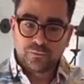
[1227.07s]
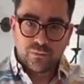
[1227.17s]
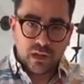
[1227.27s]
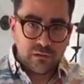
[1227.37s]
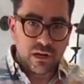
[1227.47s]

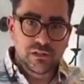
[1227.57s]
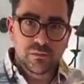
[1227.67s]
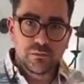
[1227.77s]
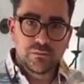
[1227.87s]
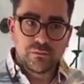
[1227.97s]
invite
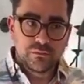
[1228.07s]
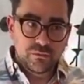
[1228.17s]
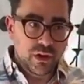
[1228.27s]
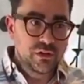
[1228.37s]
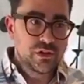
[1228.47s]
some
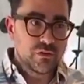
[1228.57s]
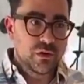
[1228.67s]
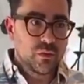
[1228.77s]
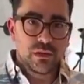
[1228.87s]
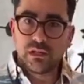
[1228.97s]
friends over
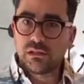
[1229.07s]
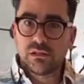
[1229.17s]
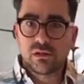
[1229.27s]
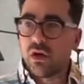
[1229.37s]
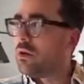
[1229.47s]
when this
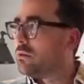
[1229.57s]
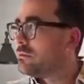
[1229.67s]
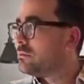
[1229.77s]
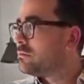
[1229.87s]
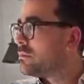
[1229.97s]
is all
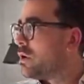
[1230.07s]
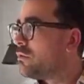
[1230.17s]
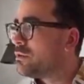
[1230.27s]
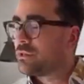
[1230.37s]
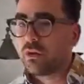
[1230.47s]

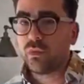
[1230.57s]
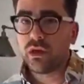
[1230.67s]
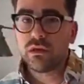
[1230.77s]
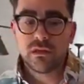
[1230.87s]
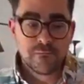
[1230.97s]
over and done
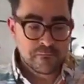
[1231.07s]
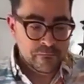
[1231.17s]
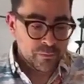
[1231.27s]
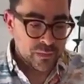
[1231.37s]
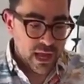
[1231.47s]
with,
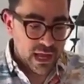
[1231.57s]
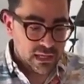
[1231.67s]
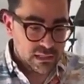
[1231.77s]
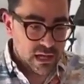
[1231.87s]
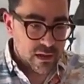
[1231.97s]

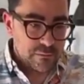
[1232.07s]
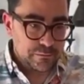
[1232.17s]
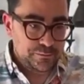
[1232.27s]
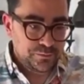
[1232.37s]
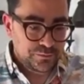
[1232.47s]
and
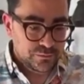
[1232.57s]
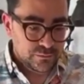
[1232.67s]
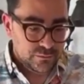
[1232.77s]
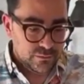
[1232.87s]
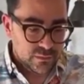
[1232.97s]

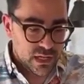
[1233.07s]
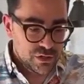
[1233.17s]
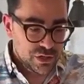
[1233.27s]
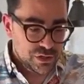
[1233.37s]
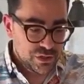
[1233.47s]

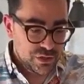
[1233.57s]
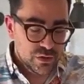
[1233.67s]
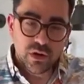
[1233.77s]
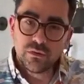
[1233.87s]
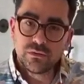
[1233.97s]
just do your
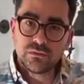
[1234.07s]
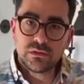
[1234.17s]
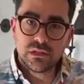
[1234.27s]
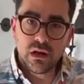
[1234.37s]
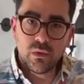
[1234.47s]
own
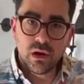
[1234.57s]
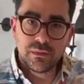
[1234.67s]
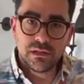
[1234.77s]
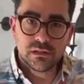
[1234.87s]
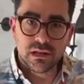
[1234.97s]
DIY
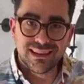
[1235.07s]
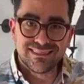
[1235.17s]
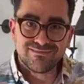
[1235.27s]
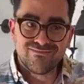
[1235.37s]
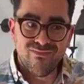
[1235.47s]
pizza night.
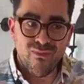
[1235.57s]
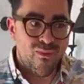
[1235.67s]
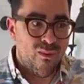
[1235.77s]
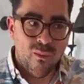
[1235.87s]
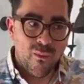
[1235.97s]

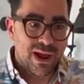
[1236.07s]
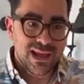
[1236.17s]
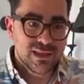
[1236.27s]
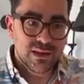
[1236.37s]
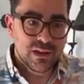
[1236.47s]

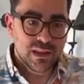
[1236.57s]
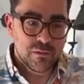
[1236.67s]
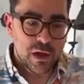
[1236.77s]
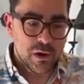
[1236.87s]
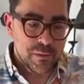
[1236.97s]
Can't think of anything
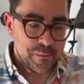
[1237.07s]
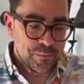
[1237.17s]
better.